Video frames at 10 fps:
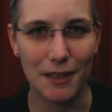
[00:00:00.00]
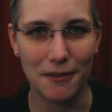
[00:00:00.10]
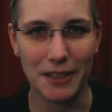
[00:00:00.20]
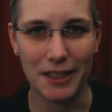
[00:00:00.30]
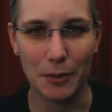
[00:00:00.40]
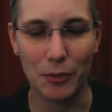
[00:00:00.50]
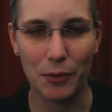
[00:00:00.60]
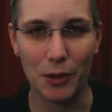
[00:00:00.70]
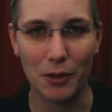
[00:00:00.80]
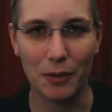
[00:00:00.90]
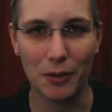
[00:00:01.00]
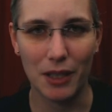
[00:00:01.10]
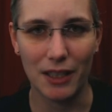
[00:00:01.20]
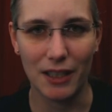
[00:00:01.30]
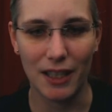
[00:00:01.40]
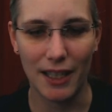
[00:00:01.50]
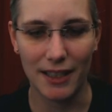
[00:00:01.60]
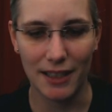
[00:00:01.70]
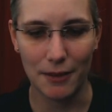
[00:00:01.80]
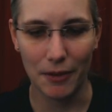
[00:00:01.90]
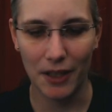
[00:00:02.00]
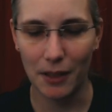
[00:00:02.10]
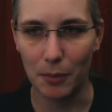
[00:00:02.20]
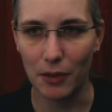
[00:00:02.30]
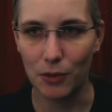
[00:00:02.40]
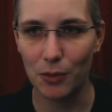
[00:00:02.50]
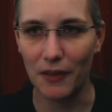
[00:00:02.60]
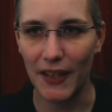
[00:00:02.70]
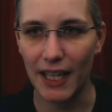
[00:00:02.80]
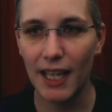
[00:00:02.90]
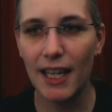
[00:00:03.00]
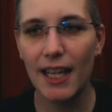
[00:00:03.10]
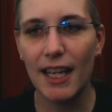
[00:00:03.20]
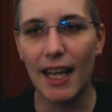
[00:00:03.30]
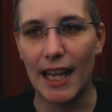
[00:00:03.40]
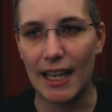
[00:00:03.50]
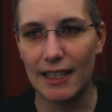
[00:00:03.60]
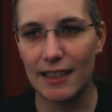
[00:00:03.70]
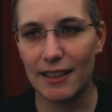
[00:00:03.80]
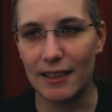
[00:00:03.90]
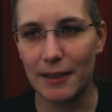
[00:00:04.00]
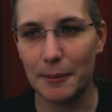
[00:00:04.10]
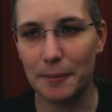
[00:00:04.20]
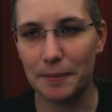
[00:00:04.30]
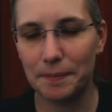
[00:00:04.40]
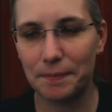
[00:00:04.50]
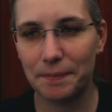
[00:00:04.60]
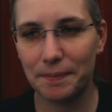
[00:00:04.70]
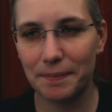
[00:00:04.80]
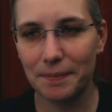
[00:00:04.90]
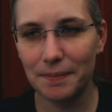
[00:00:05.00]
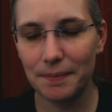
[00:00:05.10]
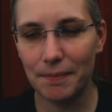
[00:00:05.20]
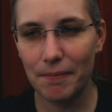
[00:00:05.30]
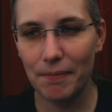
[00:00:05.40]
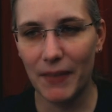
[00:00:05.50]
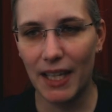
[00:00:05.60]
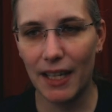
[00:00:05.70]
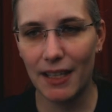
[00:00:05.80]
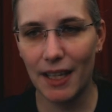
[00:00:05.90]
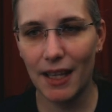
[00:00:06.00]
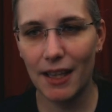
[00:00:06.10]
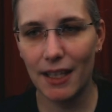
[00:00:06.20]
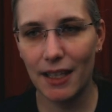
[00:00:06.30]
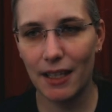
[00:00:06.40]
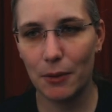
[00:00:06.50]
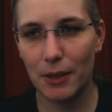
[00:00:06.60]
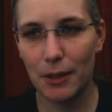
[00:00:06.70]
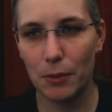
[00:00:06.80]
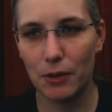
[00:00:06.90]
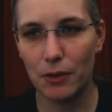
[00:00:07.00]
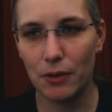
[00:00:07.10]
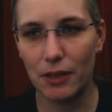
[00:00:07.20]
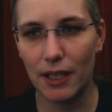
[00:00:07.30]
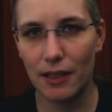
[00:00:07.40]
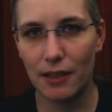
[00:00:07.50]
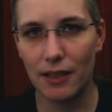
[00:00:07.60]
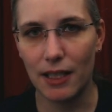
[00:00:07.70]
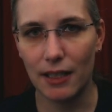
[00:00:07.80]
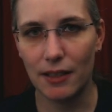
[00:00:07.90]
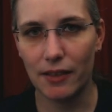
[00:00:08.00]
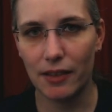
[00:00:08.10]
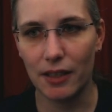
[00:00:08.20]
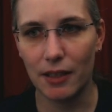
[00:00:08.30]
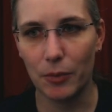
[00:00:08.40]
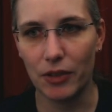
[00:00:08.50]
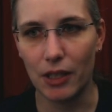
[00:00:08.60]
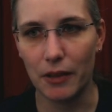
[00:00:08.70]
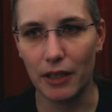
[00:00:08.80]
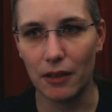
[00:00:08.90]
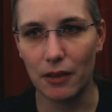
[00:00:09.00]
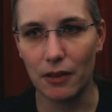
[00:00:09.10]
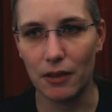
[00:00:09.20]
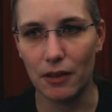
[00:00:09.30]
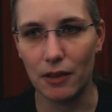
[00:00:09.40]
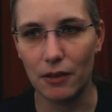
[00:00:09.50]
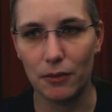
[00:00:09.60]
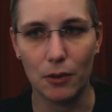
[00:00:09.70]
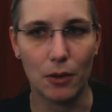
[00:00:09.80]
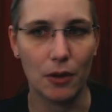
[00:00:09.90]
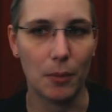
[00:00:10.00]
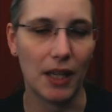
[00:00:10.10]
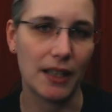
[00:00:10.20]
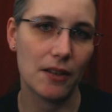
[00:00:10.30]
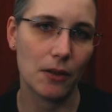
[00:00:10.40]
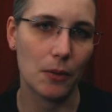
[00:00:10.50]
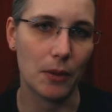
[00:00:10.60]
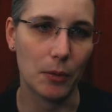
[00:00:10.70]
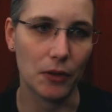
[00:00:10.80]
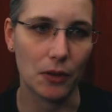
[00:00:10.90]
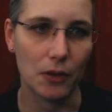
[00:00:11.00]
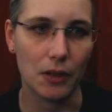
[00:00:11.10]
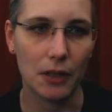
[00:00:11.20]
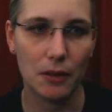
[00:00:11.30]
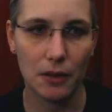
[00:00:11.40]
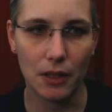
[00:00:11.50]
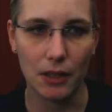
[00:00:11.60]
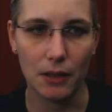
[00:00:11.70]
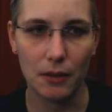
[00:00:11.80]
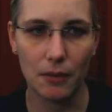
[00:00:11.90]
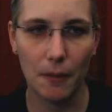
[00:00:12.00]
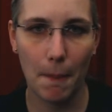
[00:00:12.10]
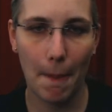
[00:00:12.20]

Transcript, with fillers: definitely before uh, I can even think about doing that. And um, yeah, another thing that I really want to get done is GitHub starring uh, for the plugins on the repository uh,